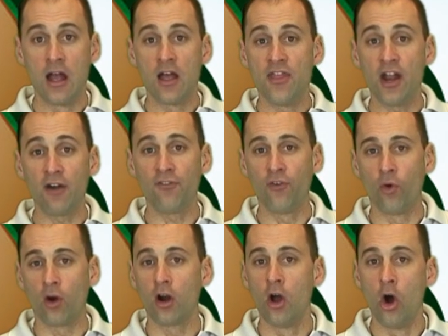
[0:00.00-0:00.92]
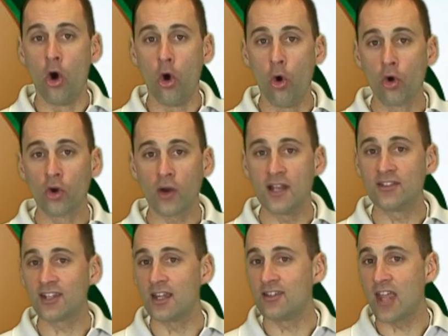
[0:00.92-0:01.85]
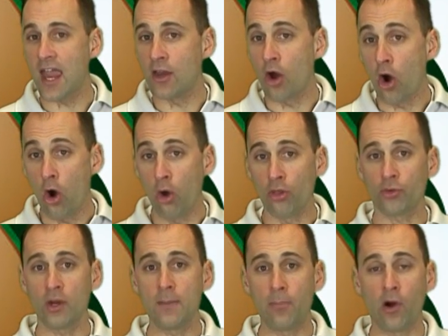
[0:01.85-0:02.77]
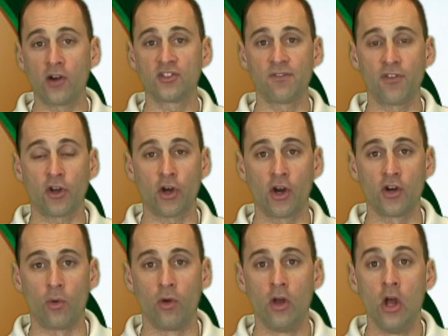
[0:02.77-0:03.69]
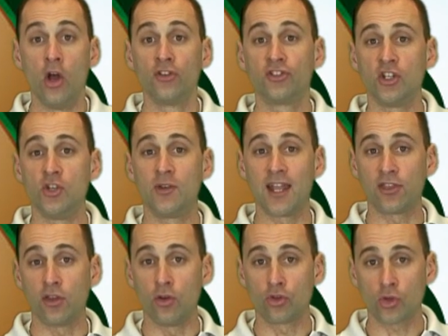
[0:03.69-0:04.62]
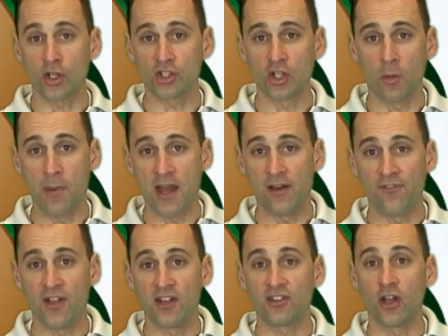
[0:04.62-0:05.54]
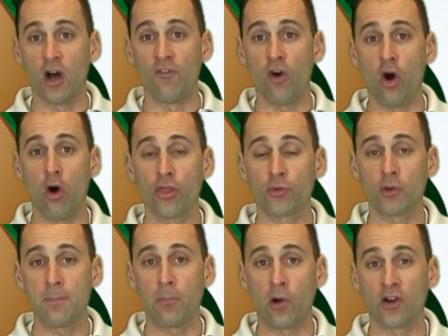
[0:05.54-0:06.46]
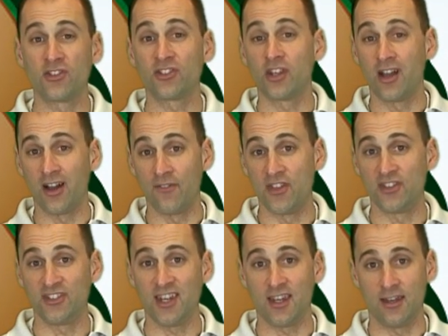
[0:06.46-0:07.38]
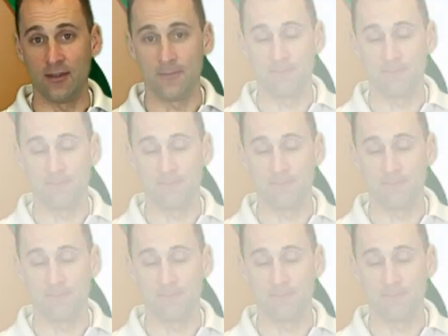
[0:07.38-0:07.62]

Therefore, whole grains contain all three parts of the kernel, so you get the nutritional benefits of all three parts of the seed.